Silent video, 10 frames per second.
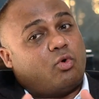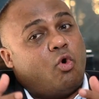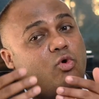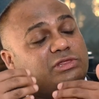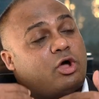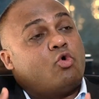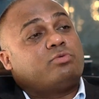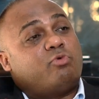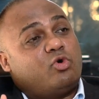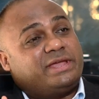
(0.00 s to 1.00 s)
all the
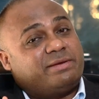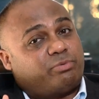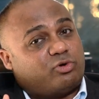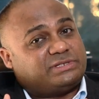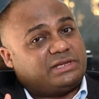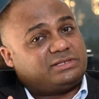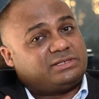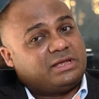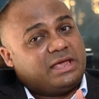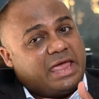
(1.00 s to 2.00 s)
onboarding process